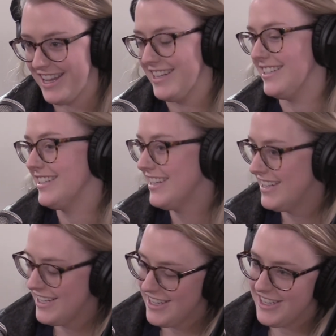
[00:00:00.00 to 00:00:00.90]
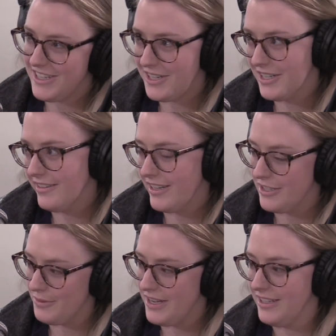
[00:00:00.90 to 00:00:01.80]
and all of
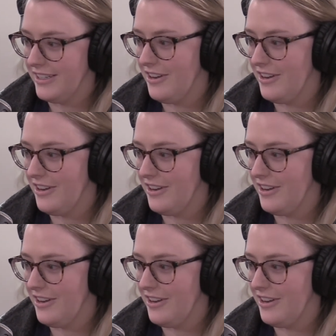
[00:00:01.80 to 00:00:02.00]
that as well?